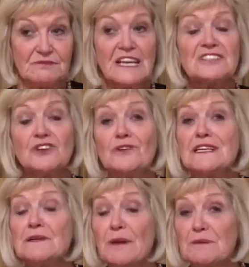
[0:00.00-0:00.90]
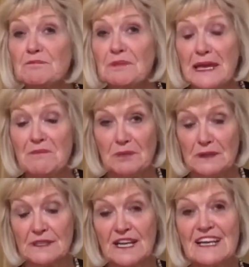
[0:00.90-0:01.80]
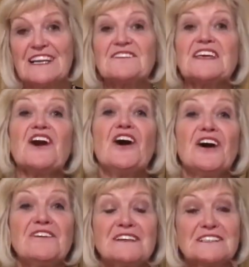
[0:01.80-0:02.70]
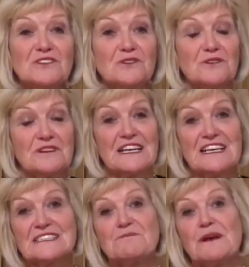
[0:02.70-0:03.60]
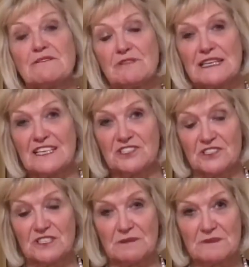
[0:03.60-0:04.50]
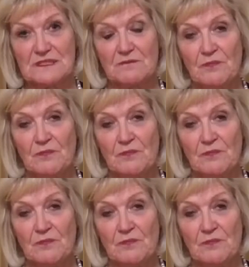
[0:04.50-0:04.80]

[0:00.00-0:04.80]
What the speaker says: And talking about people, the R in C.O.R.E is about relationships.